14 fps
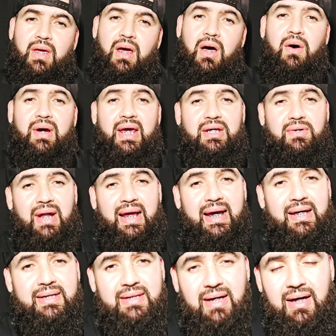Okay, so like I
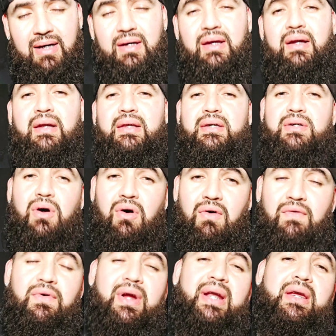said, let's go
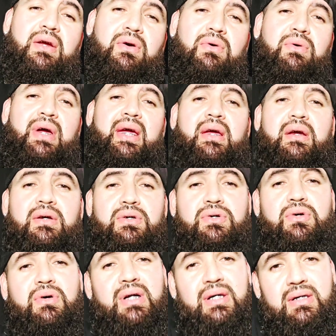over it quick,
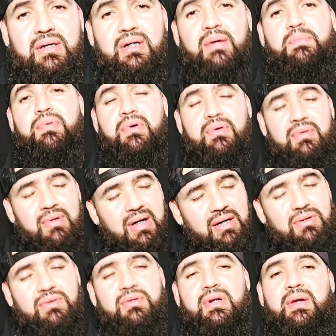short, and simple. That's
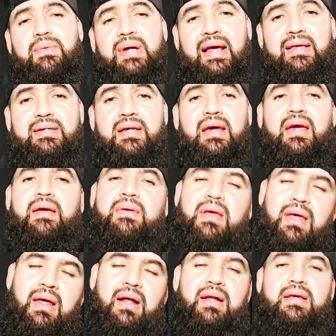usually what I say.
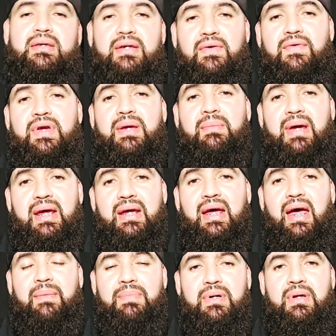Let's see if we can make it
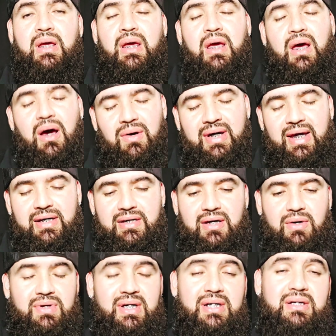happen. Okay,
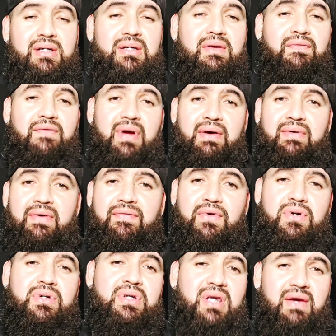so this is the very
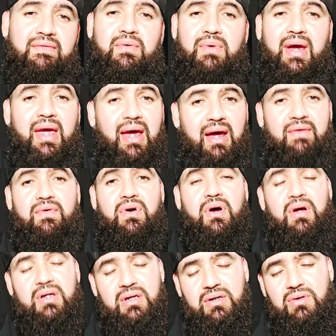first giveaway ever
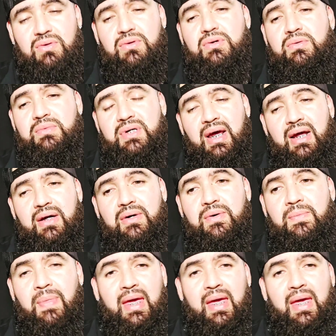on this YouTube channel.